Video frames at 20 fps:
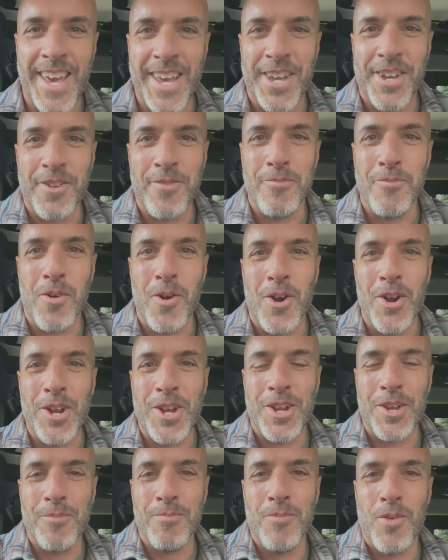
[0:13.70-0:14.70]
Good
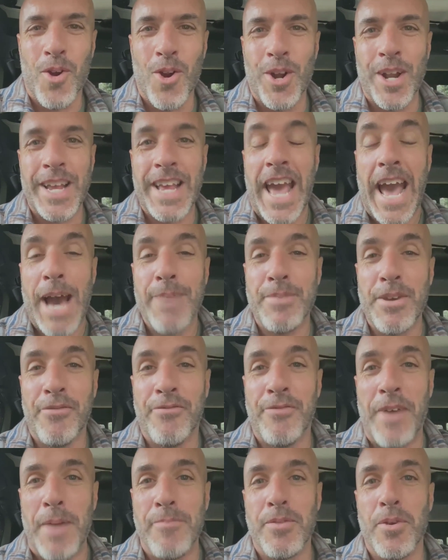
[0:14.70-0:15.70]
morning. Good morning. Happy
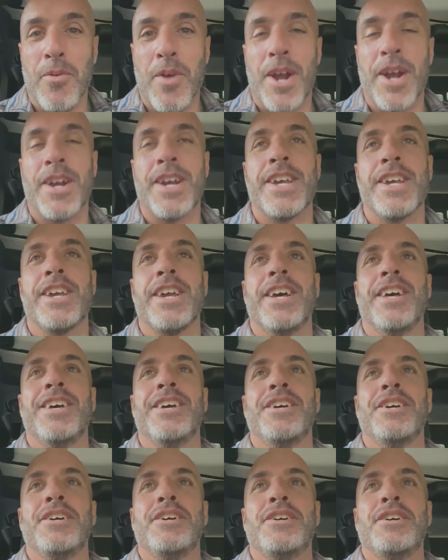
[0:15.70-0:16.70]
February
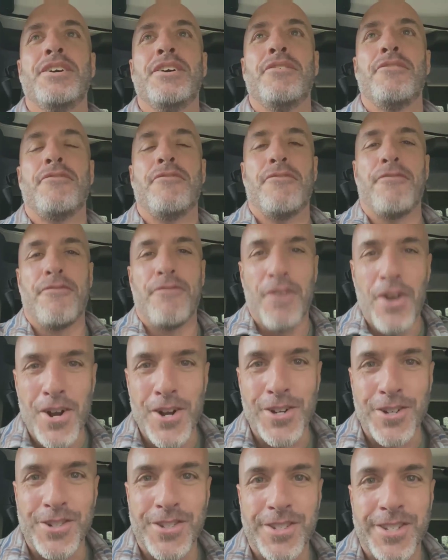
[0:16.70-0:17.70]

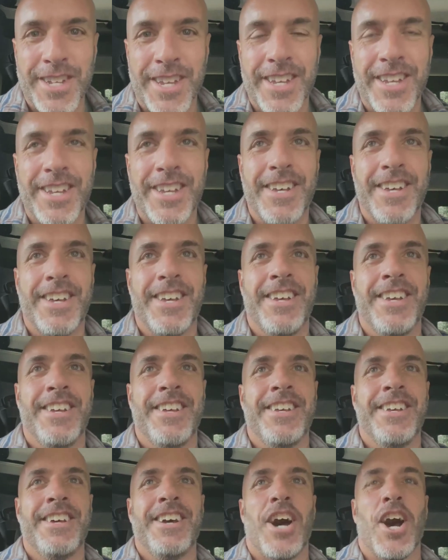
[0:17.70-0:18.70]
1st.
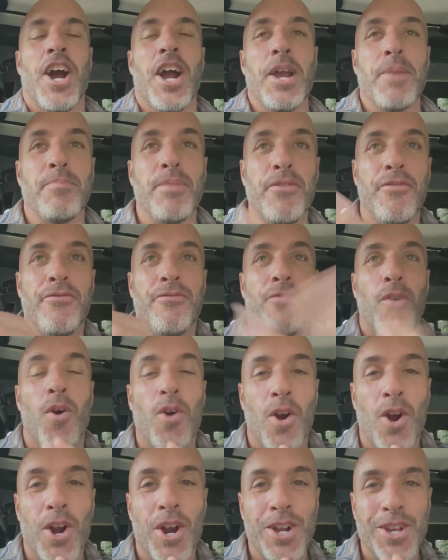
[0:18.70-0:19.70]
All right,
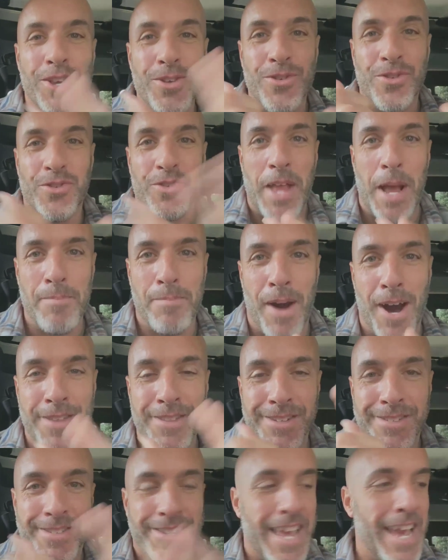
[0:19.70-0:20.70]
before you step on
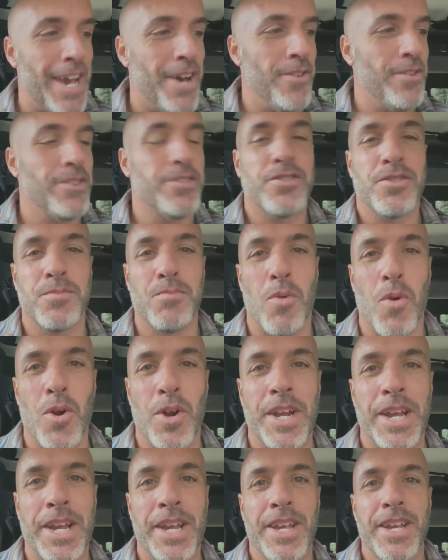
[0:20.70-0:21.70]
the scale this
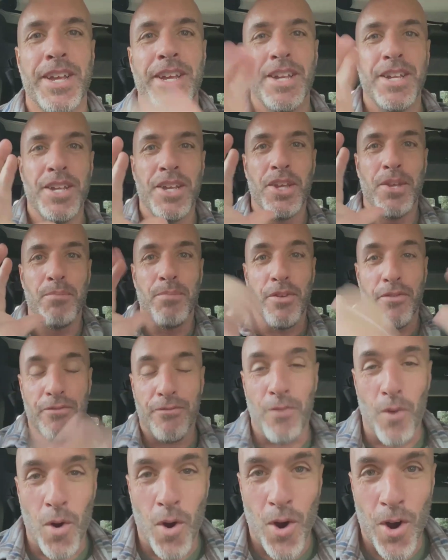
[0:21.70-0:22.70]
morning,
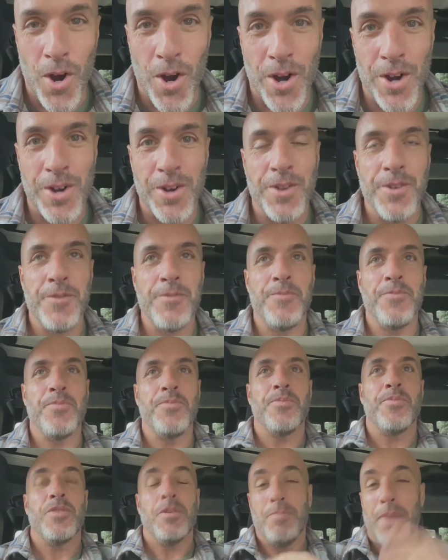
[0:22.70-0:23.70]
before
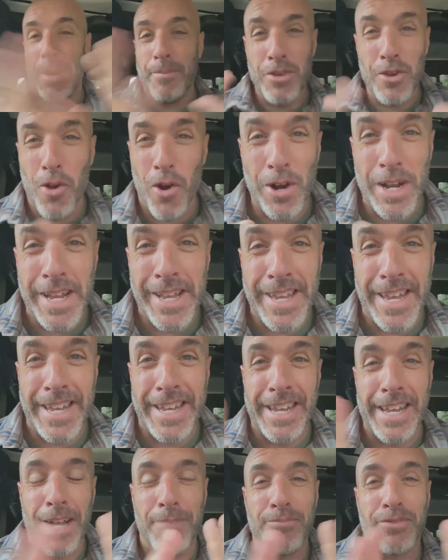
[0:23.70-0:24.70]
maybe you already did,
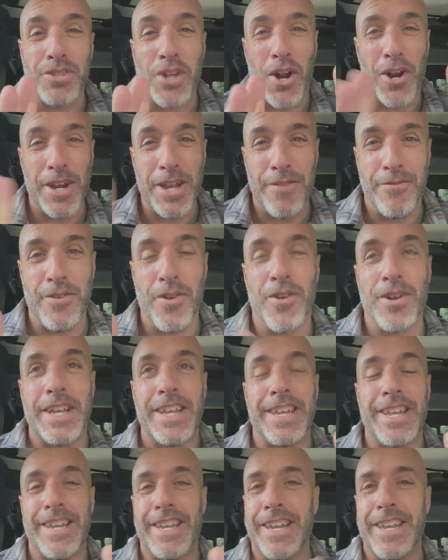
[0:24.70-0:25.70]
and I'm sorry if you already
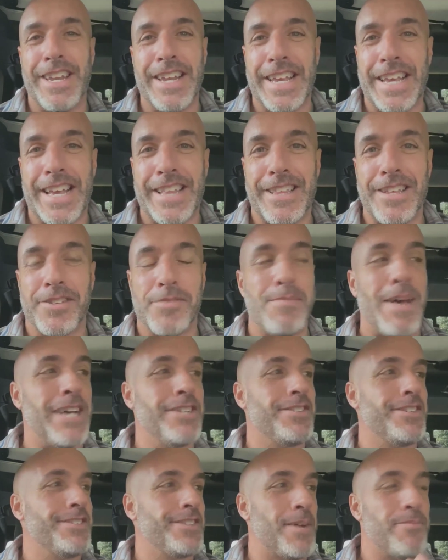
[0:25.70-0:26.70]
did and you didn't get this
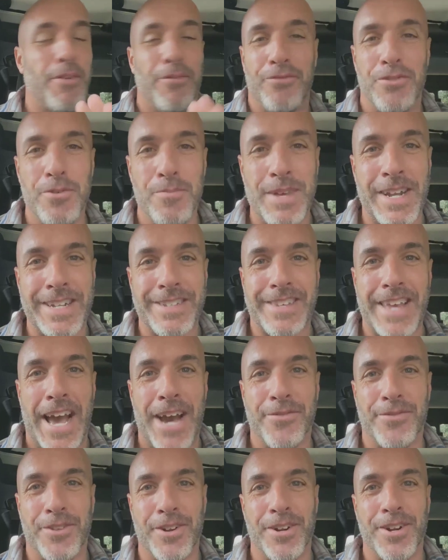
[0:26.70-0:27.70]
message. I'm a few minutes
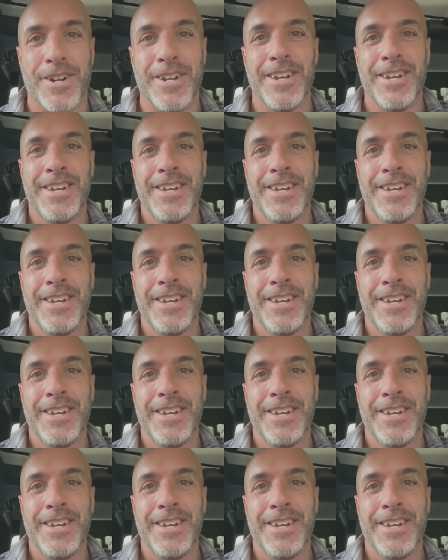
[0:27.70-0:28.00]
after